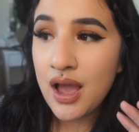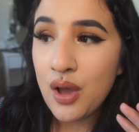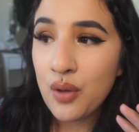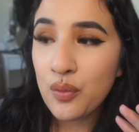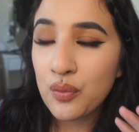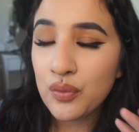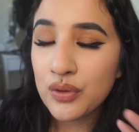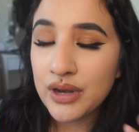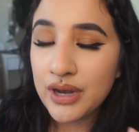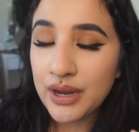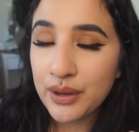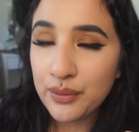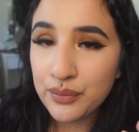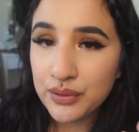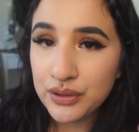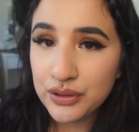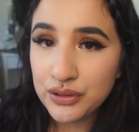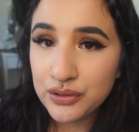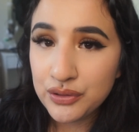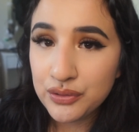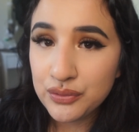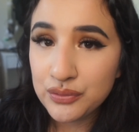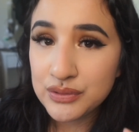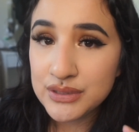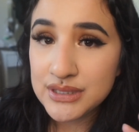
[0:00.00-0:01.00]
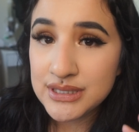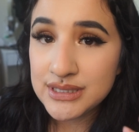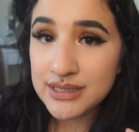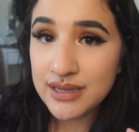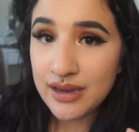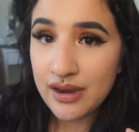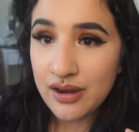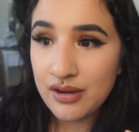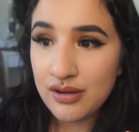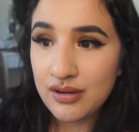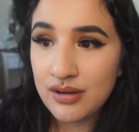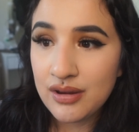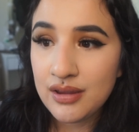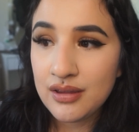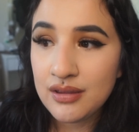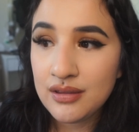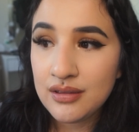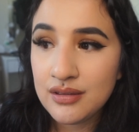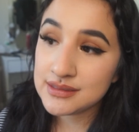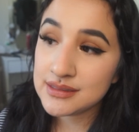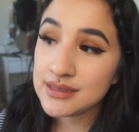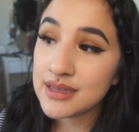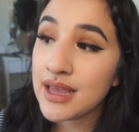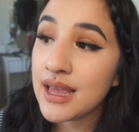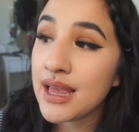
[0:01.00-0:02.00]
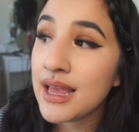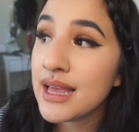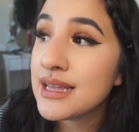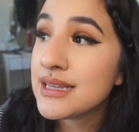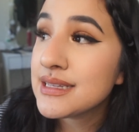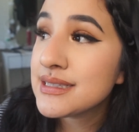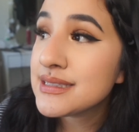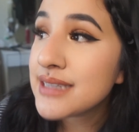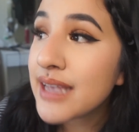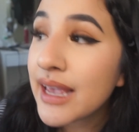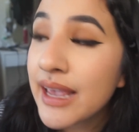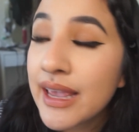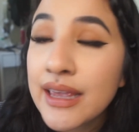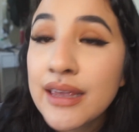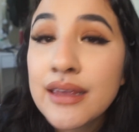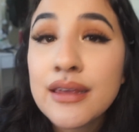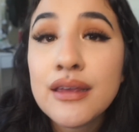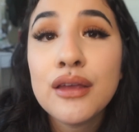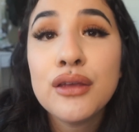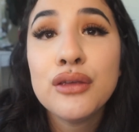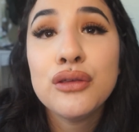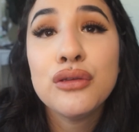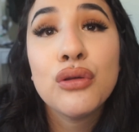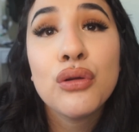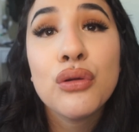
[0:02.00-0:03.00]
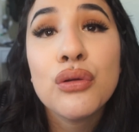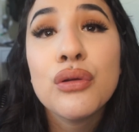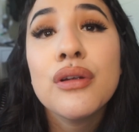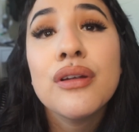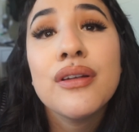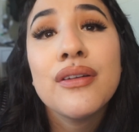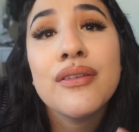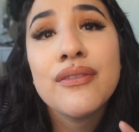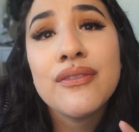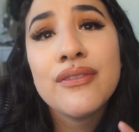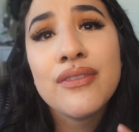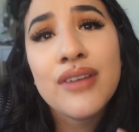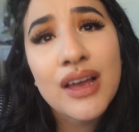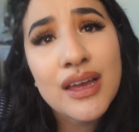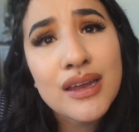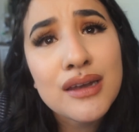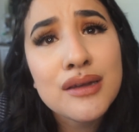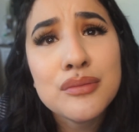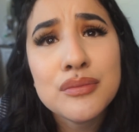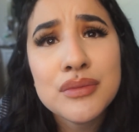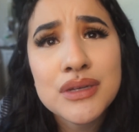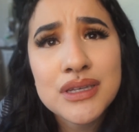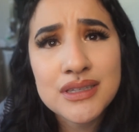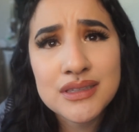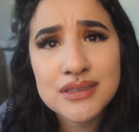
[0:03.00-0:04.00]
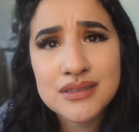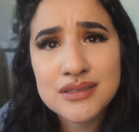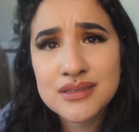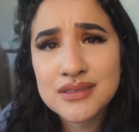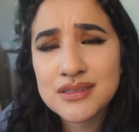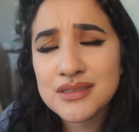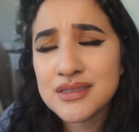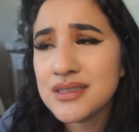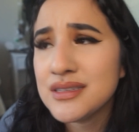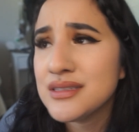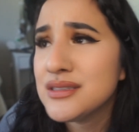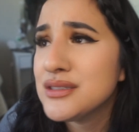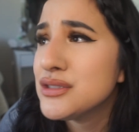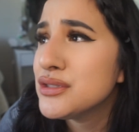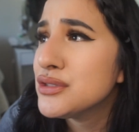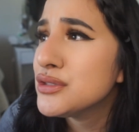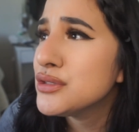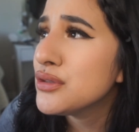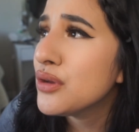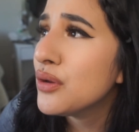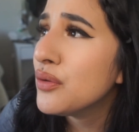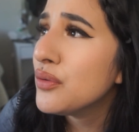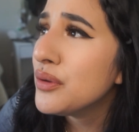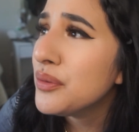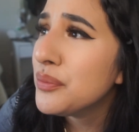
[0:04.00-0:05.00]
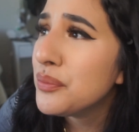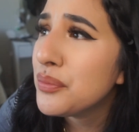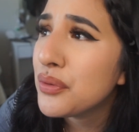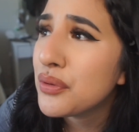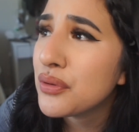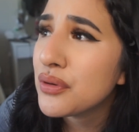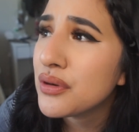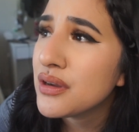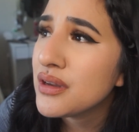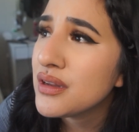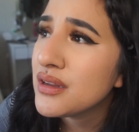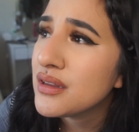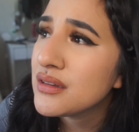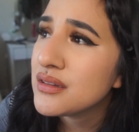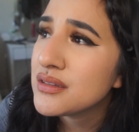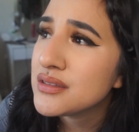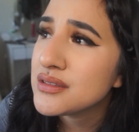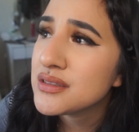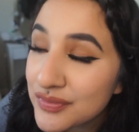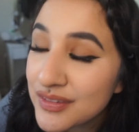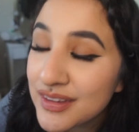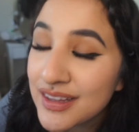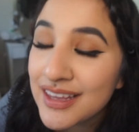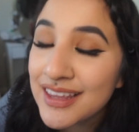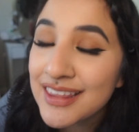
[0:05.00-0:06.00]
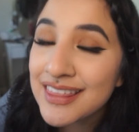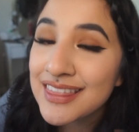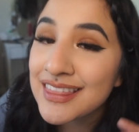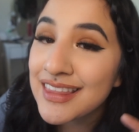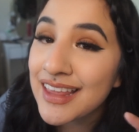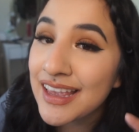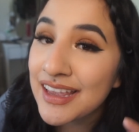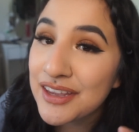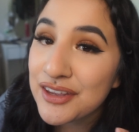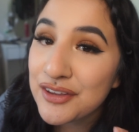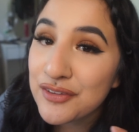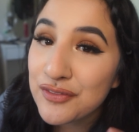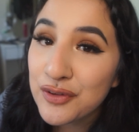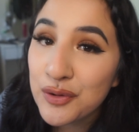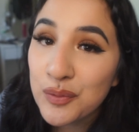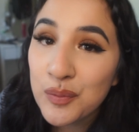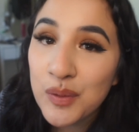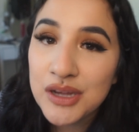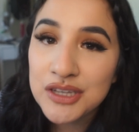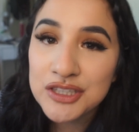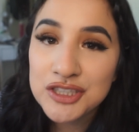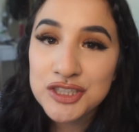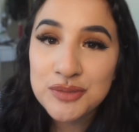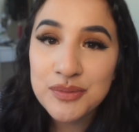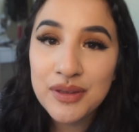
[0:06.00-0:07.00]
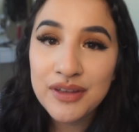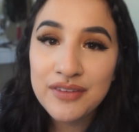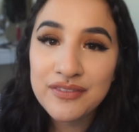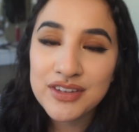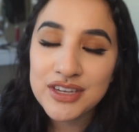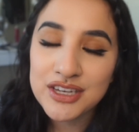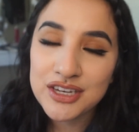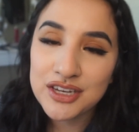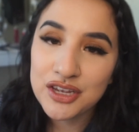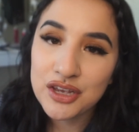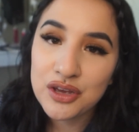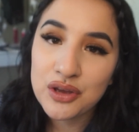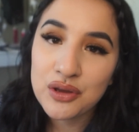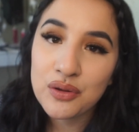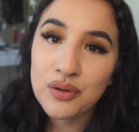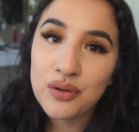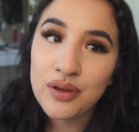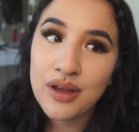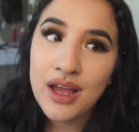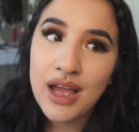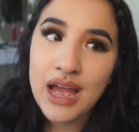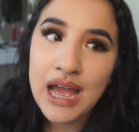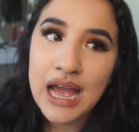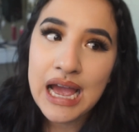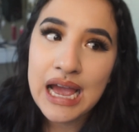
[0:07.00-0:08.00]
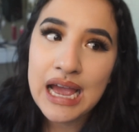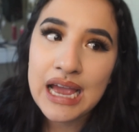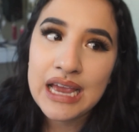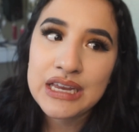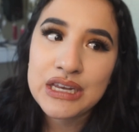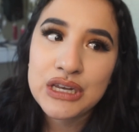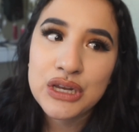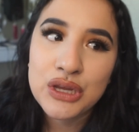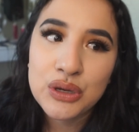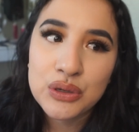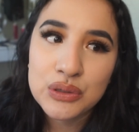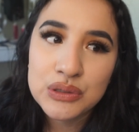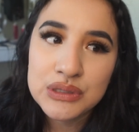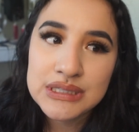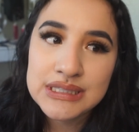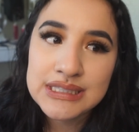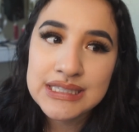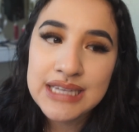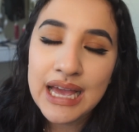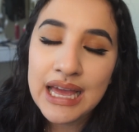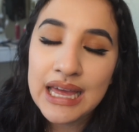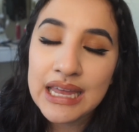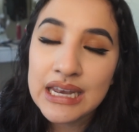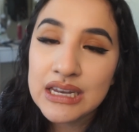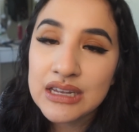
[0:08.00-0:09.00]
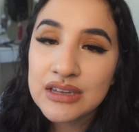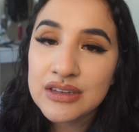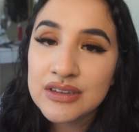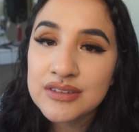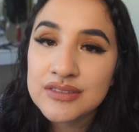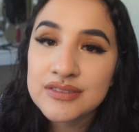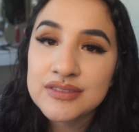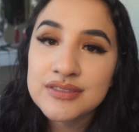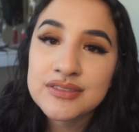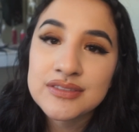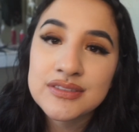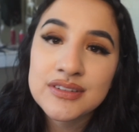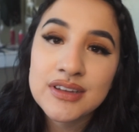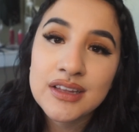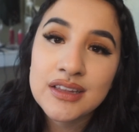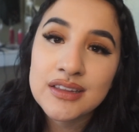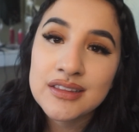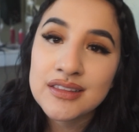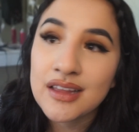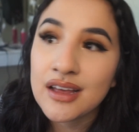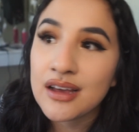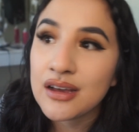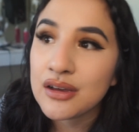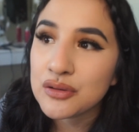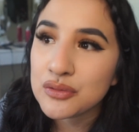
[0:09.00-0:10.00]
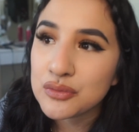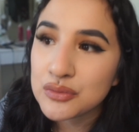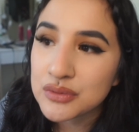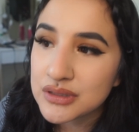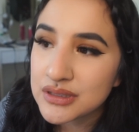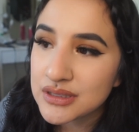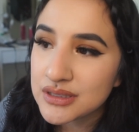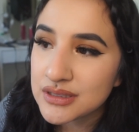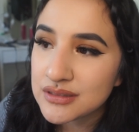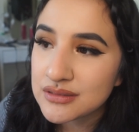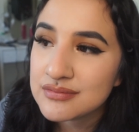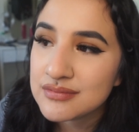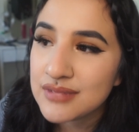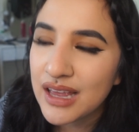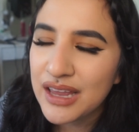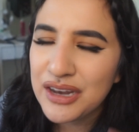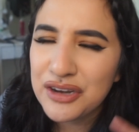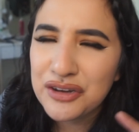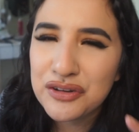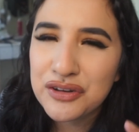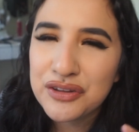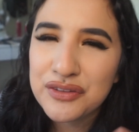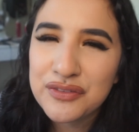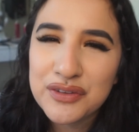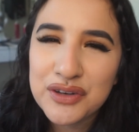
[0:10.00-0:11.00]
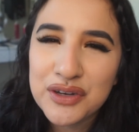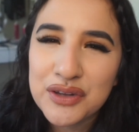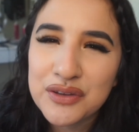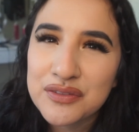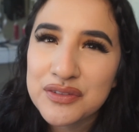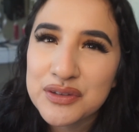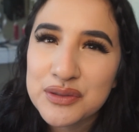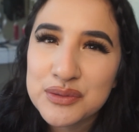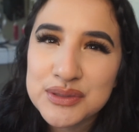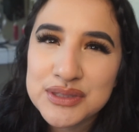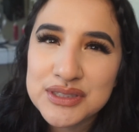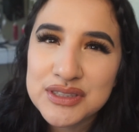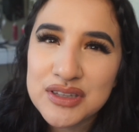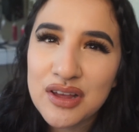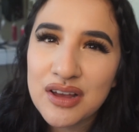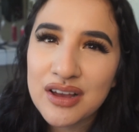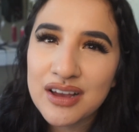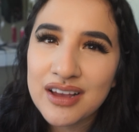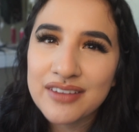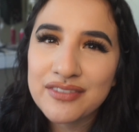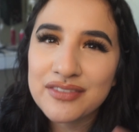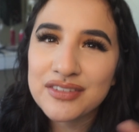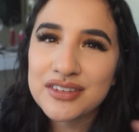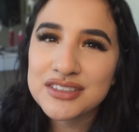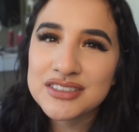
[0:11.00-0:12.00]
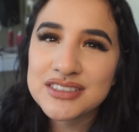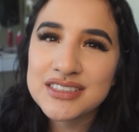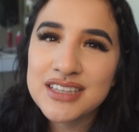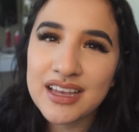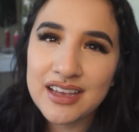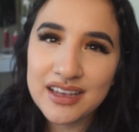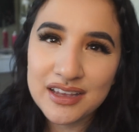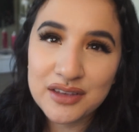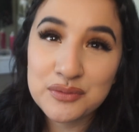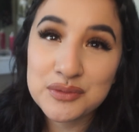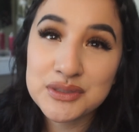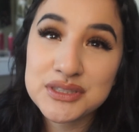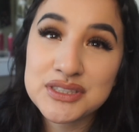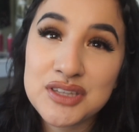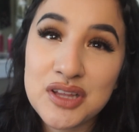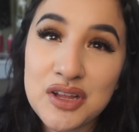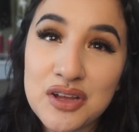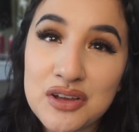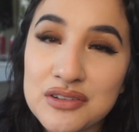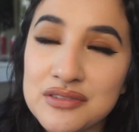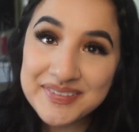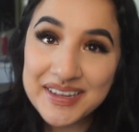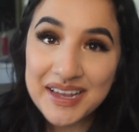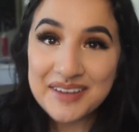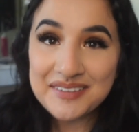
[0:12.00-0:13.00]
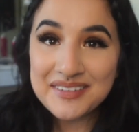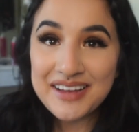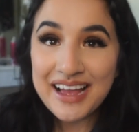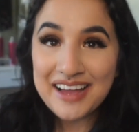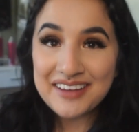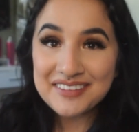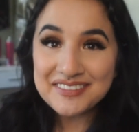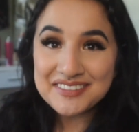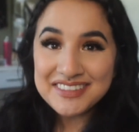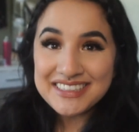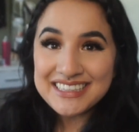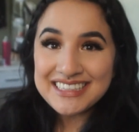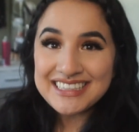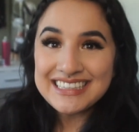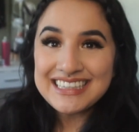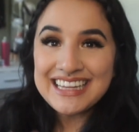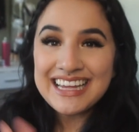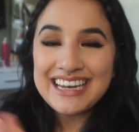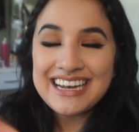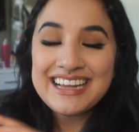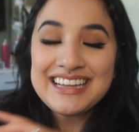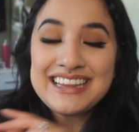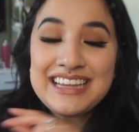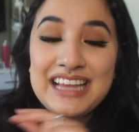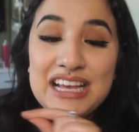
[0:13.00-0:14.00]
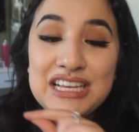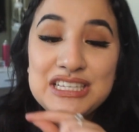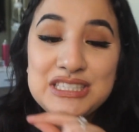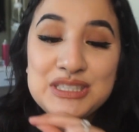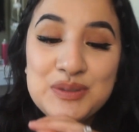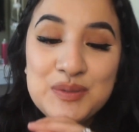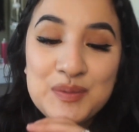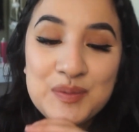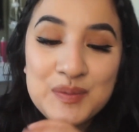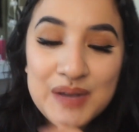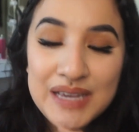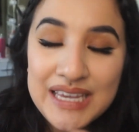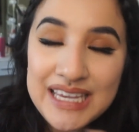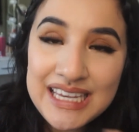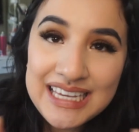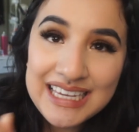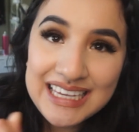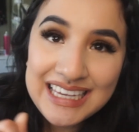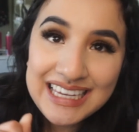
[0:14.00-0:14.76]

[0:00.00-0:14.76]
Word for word: What I went through was scary. Take your vitamins. It's so important. Thank you for watching my video. I know it's kind of a long one. I don't even know if it was long. It feels like it was long. I'm happy that I lost weight.